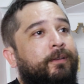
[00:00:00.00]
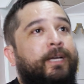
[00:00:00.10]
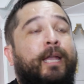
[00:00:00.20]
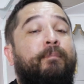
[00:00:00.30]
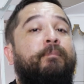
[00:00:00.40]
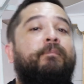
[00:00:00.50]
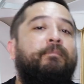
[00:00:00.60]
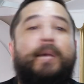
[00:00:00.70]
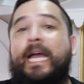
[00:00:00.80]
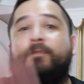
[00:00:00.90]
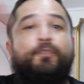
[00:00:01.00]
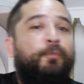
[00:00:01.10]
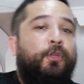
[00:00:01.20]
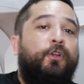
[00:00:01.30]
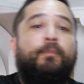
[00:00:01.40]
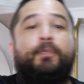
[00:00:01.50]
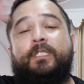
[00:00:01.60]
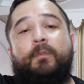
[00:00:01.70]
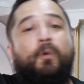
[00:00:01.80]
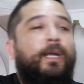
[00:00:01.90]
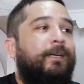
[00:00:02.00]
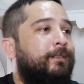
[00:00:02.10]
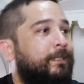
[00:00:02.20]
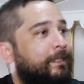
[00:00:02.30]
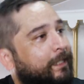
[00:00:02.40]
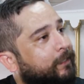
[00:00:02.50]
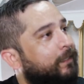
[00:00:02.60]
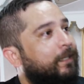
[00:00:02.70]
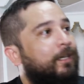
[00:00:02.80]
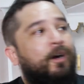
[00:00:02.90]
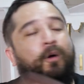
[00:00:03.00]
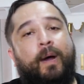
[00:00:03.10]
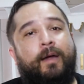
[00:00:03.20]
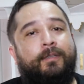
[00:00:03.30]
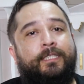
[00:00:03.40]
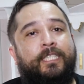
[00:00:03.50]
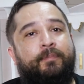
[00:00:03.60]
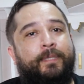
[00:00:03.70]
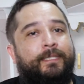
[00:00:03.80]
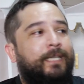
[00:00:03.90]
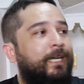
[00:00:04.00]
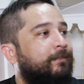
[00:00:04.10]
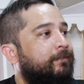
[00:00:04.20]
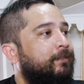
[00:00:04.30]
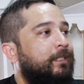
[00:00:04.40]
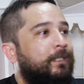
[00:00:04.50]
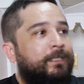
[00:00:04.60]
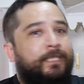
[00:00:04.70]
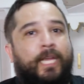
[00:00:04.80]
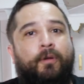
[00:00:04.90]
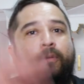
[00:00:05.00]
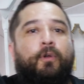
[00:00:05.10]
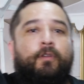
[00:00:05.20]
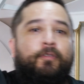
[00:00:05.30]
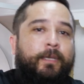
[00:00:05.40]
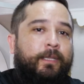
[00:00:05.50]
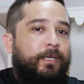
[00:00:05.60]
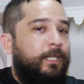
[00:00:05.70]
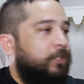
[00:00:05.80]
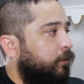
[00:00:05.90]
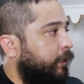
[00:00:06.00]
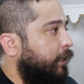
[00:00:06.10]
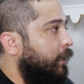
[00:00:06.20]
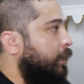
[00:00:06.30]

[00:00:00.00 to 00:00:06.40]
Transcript: you got to buy them from Europe or somewhere else, and it takes a while to ship, and it's kind of scary ordering from another country.